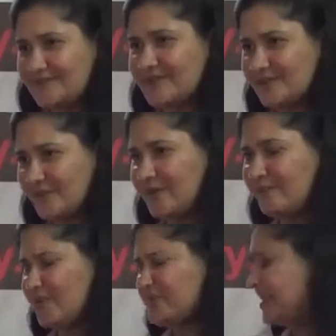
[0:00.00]
So
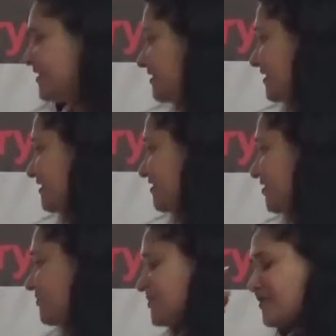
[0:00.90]
immortality in
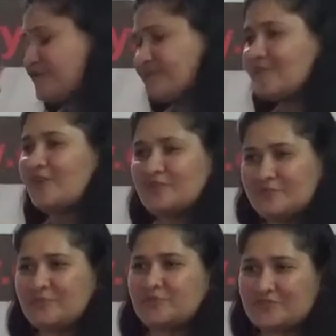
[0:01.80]
terms of
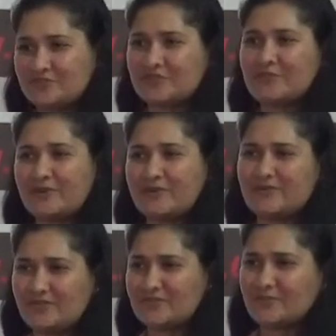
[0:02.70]
contribution to the world
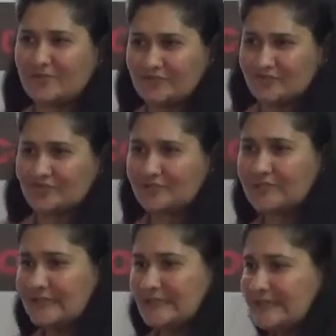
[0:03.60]
and not so much
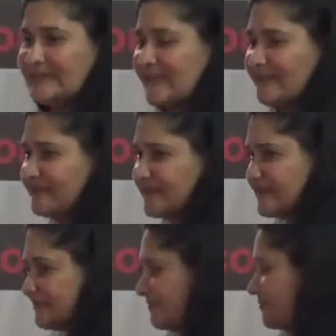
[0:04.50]
self
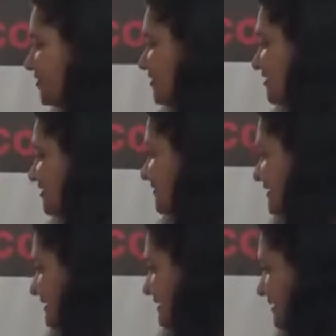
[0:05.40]
as a personal physical